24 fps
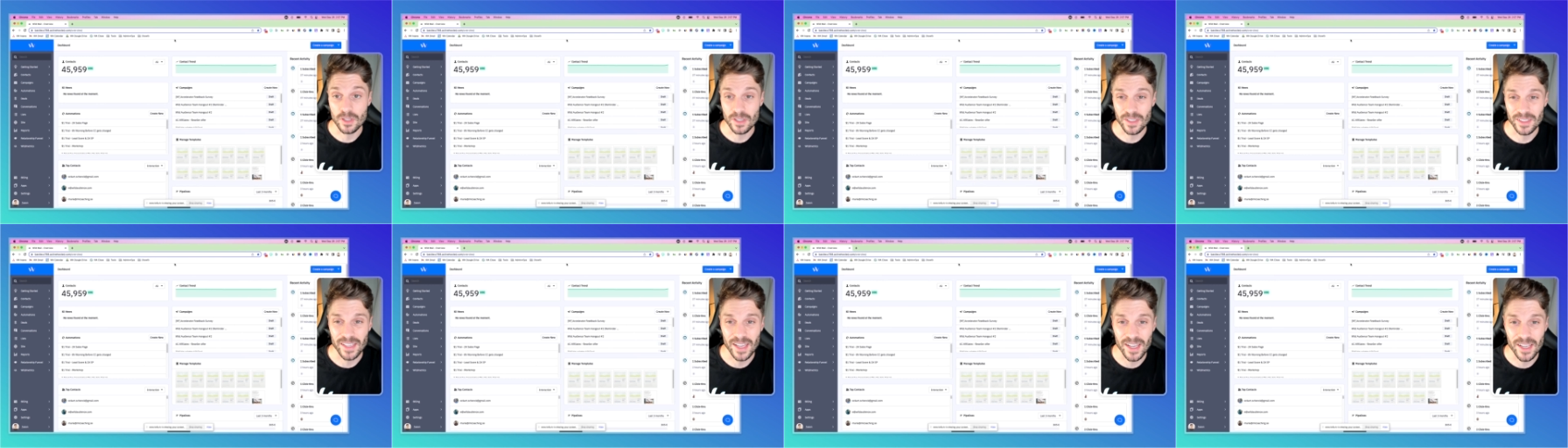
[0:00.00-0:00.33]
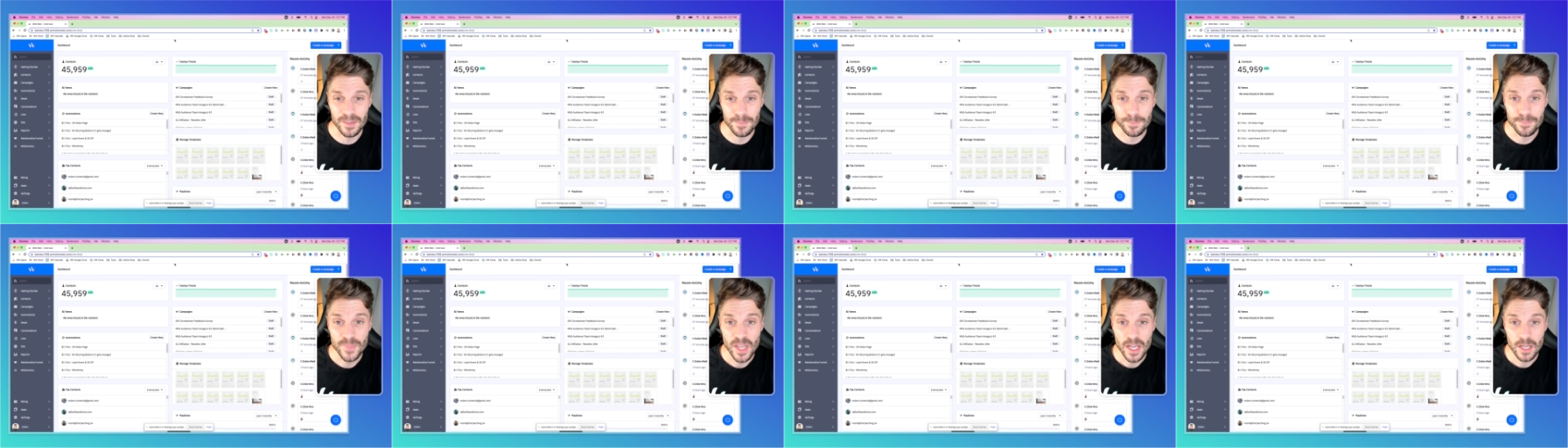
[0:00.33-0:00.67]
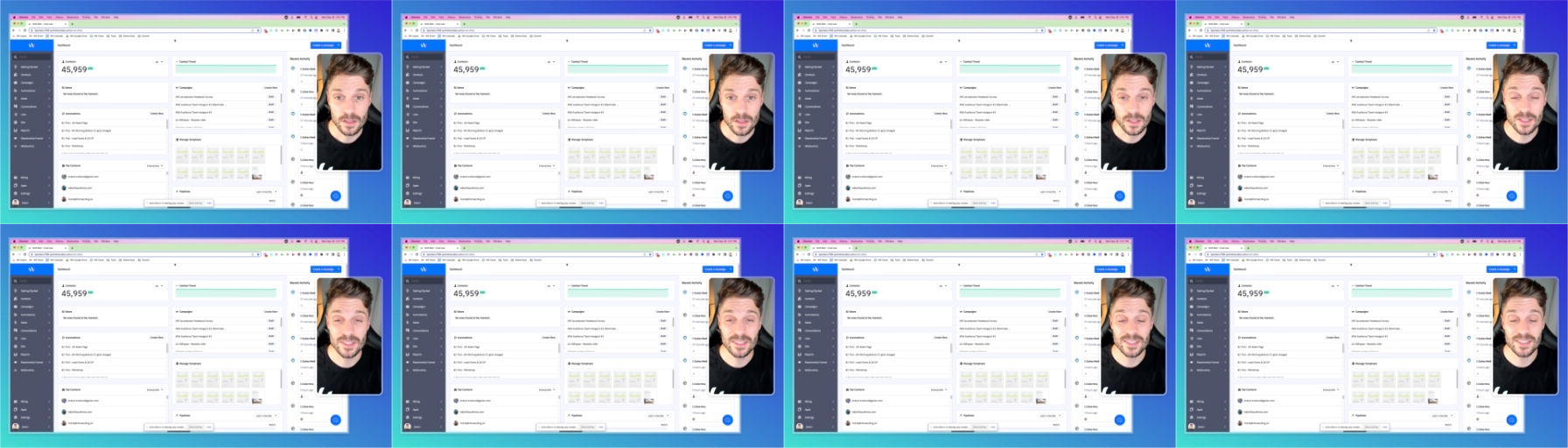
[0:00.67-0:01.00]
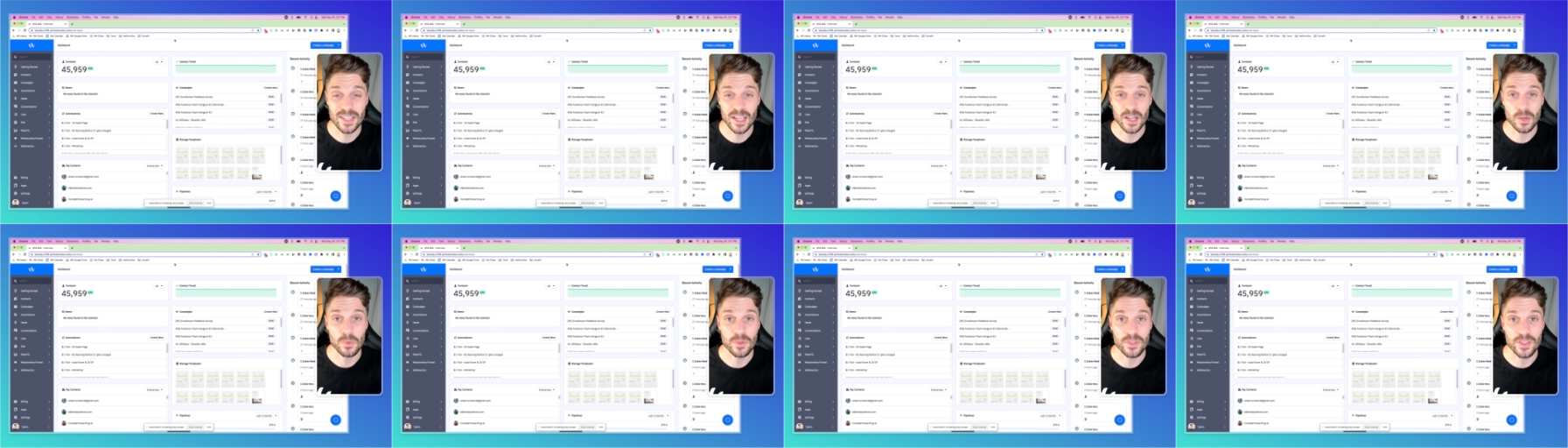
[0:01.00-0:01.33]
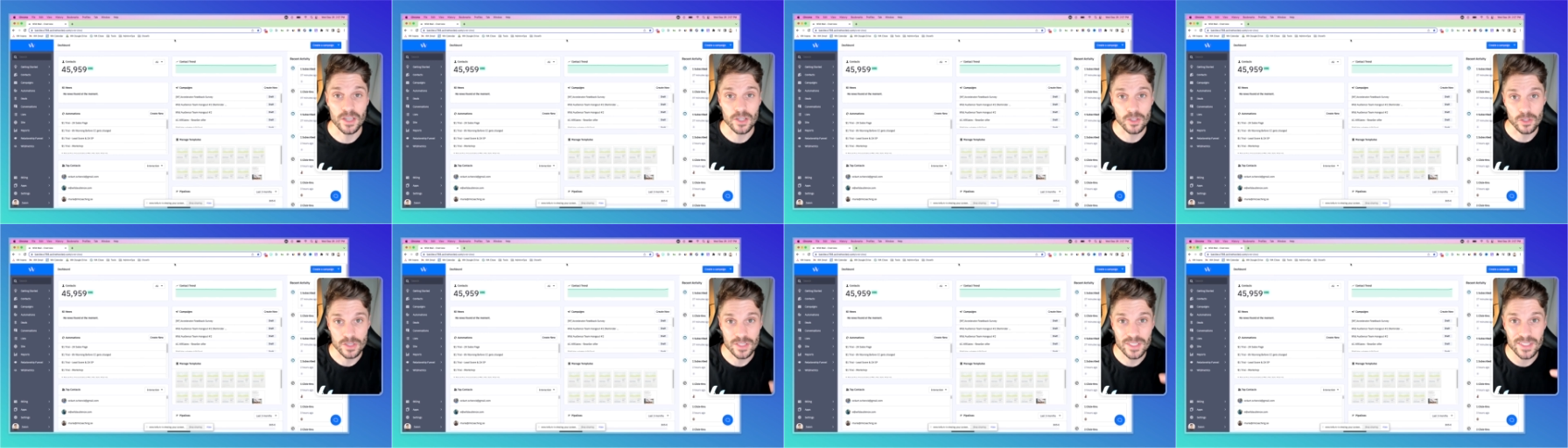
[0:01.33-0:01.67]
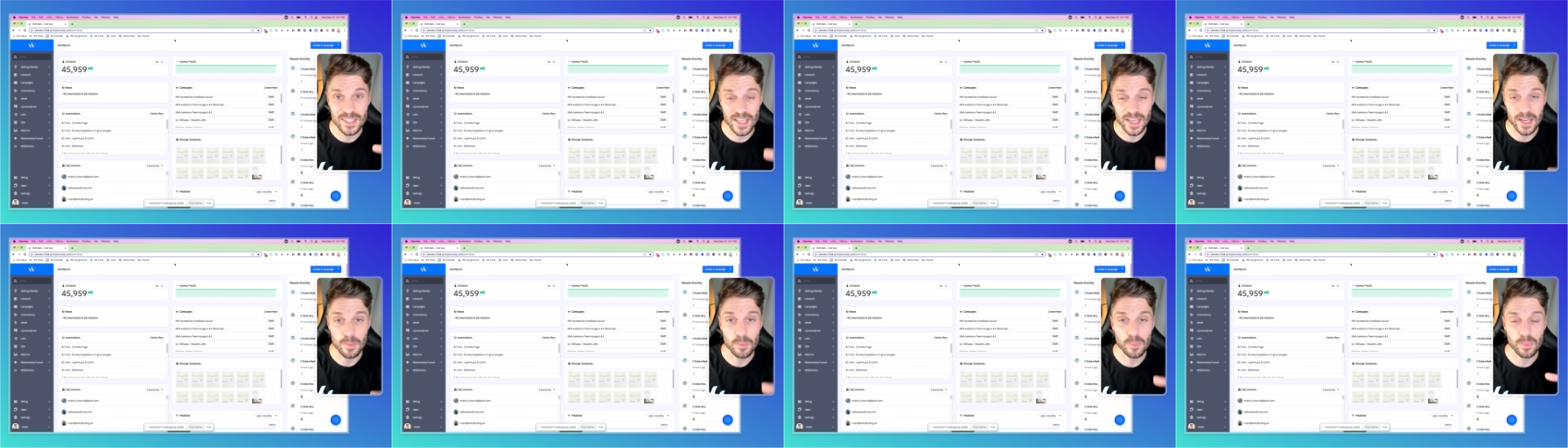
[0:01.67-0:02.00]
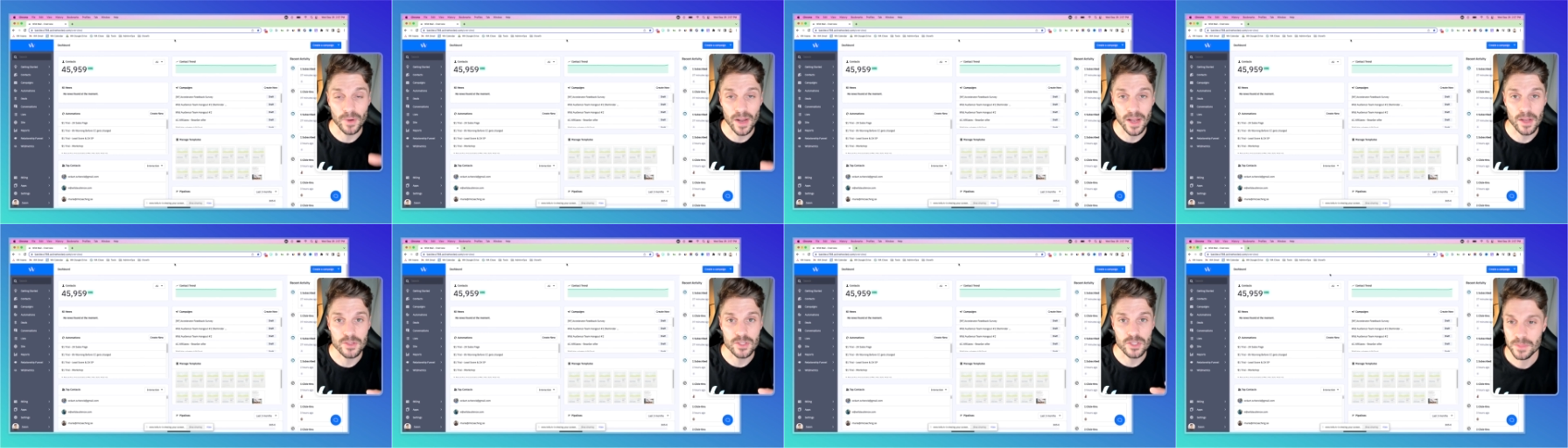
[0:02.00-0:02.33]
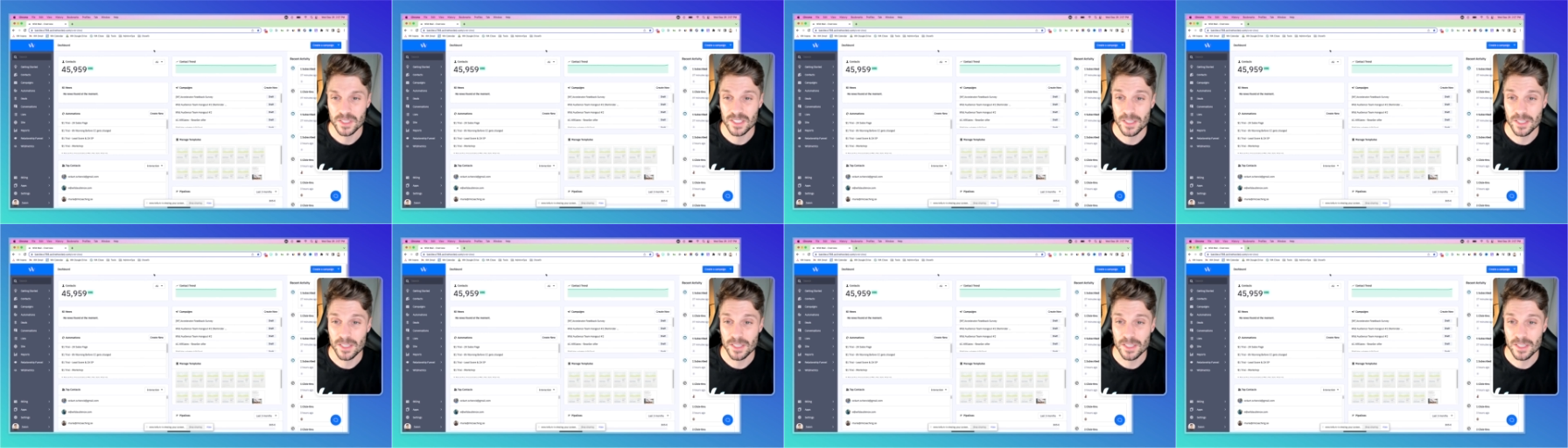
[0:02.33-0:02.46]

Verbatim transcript: Again, this is staying within your same browser.